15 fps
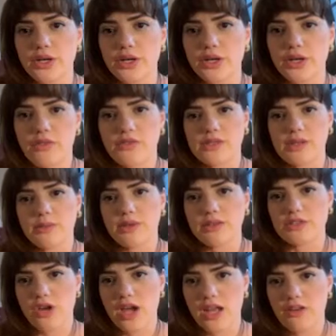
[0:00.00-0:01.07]
of someone
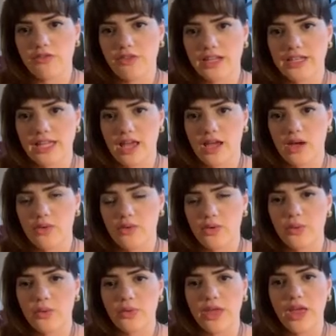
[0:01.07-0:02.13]
trying to find out
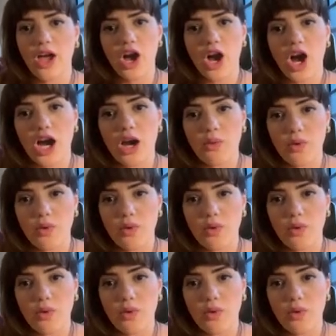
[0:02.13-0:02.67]
who they are,